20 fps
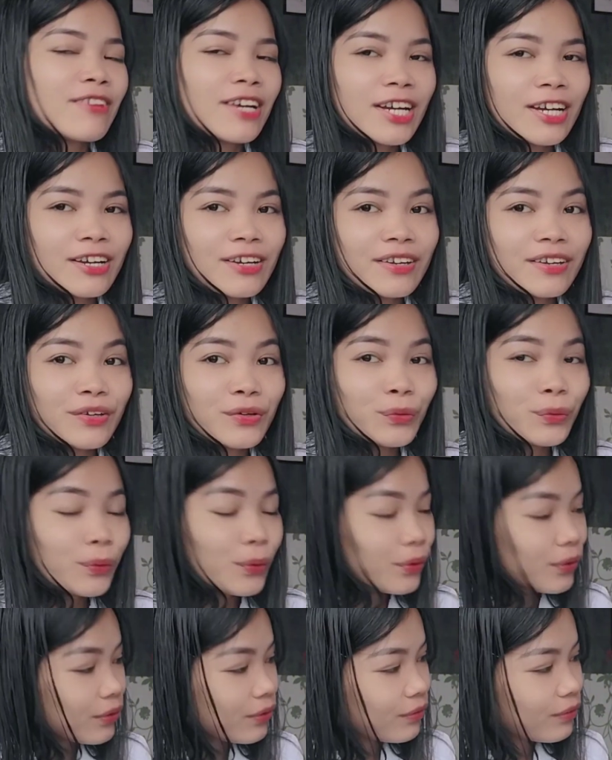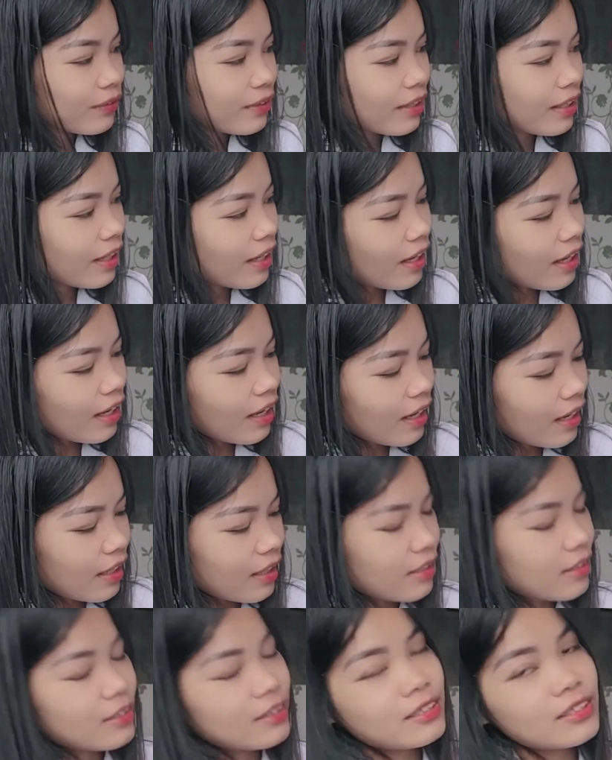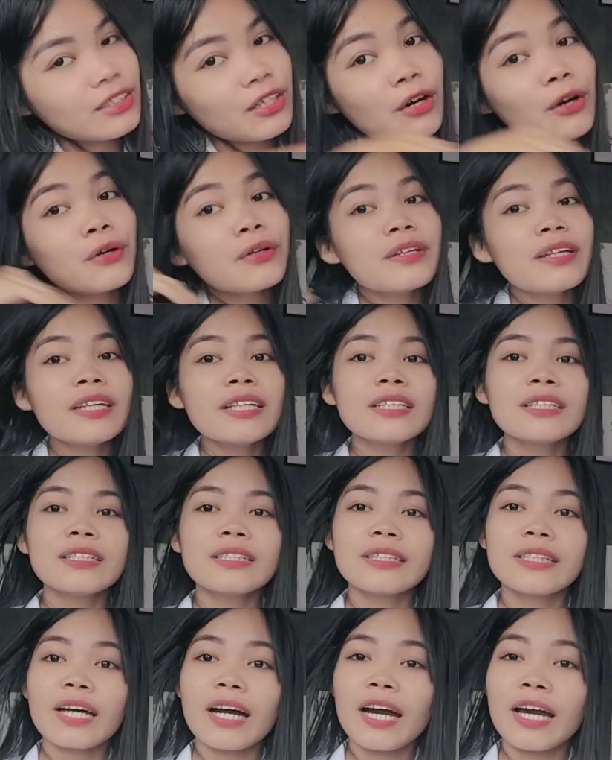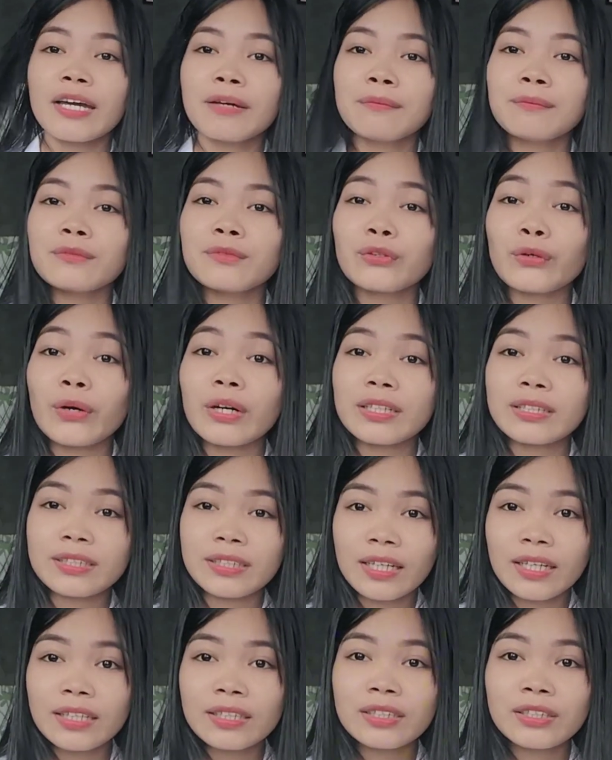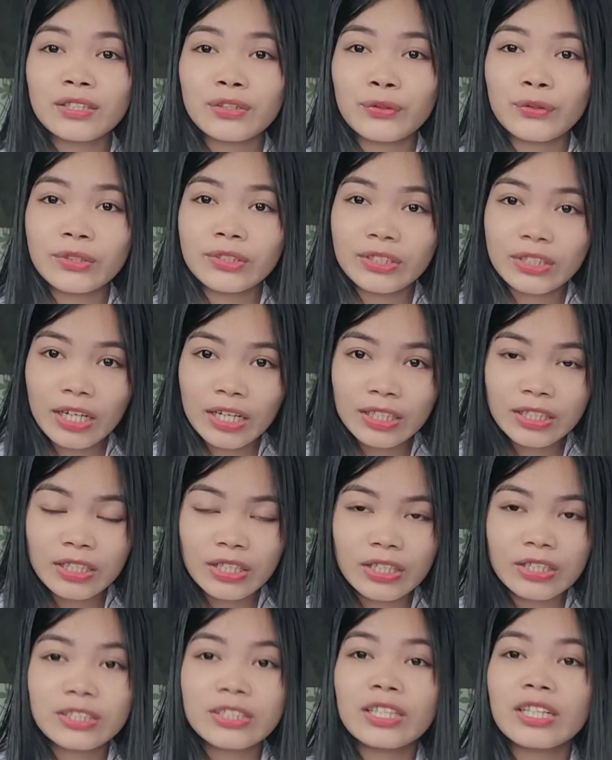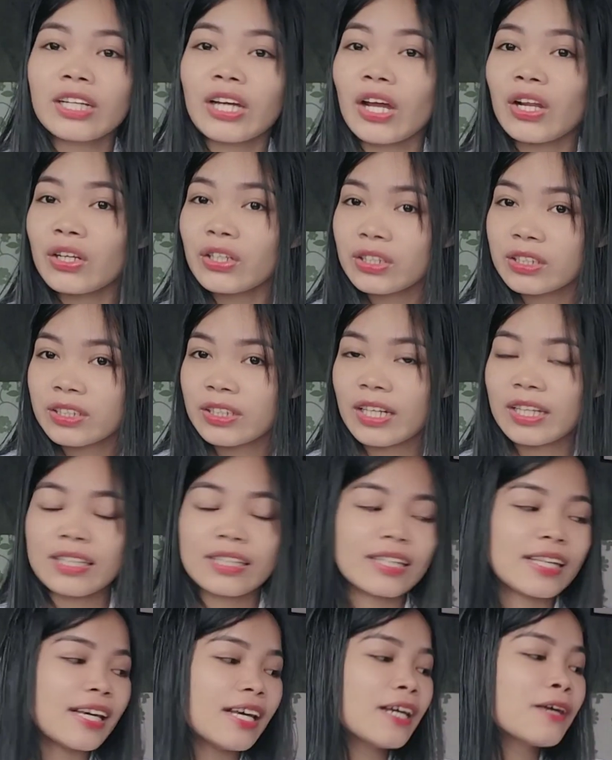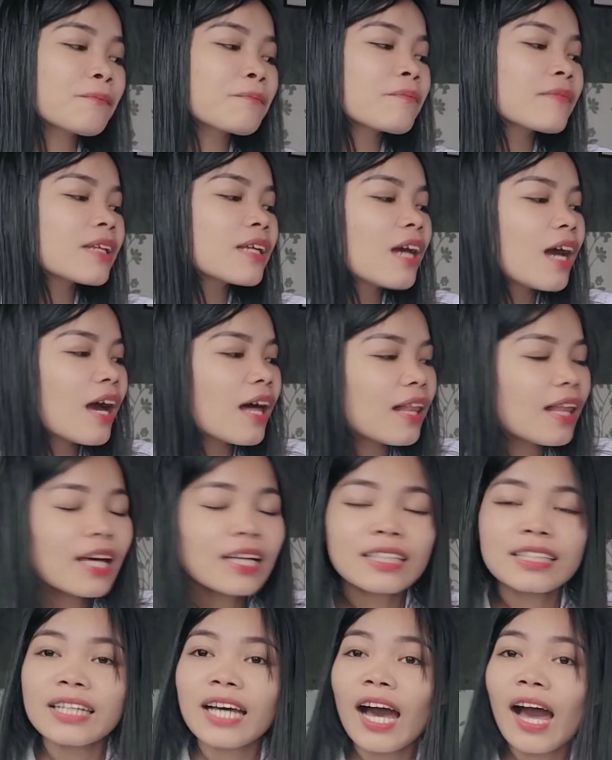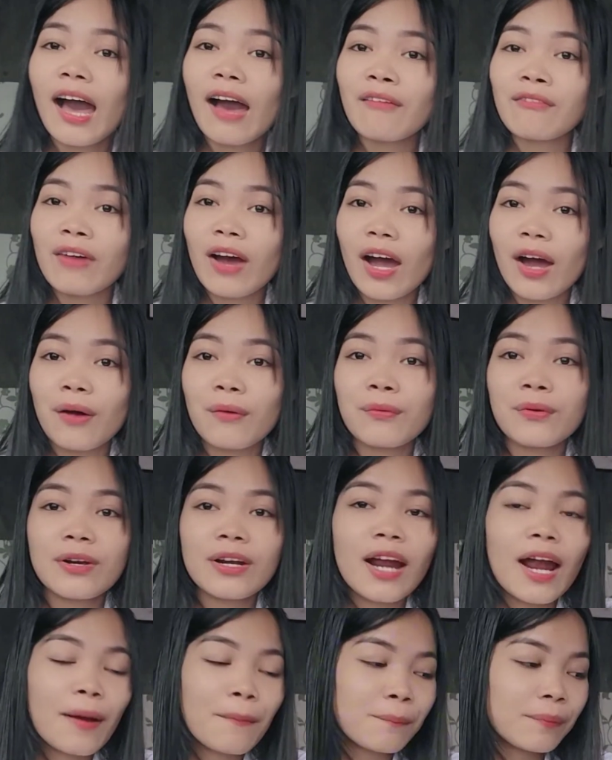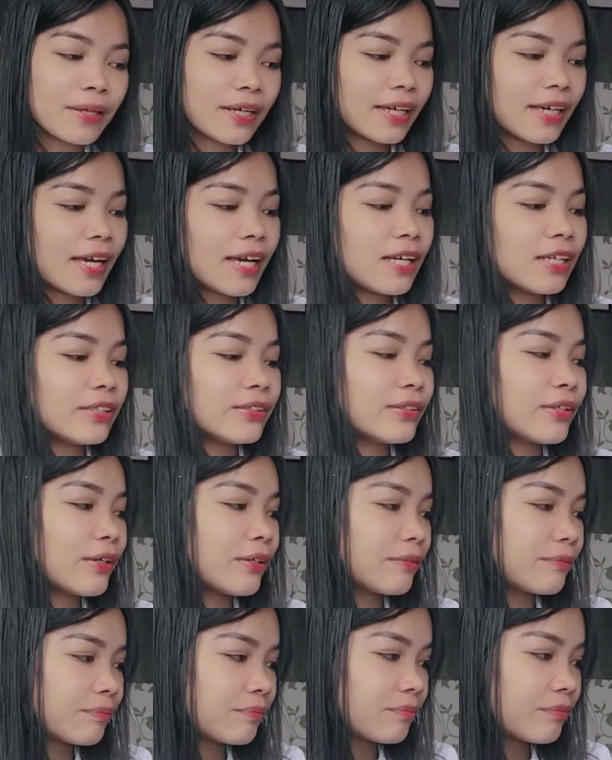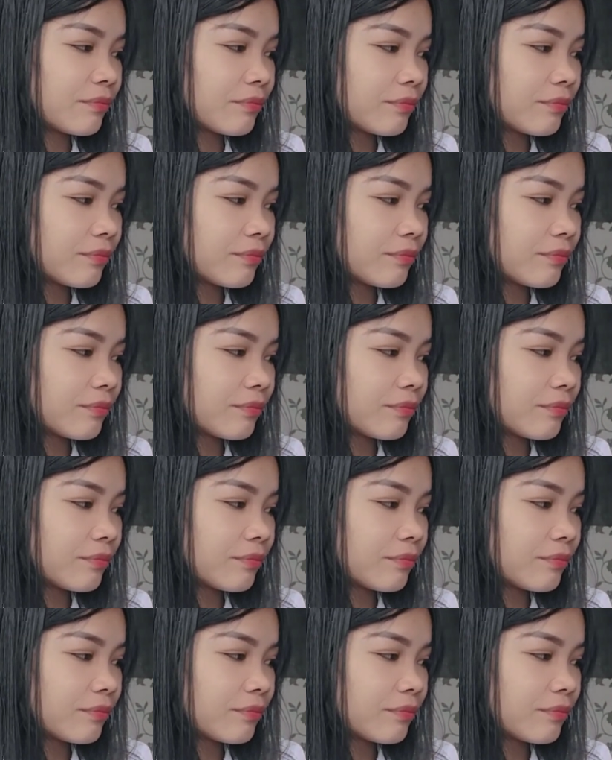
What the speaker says: very good. So this time, to assess your knowledge and understanding, let's have our application.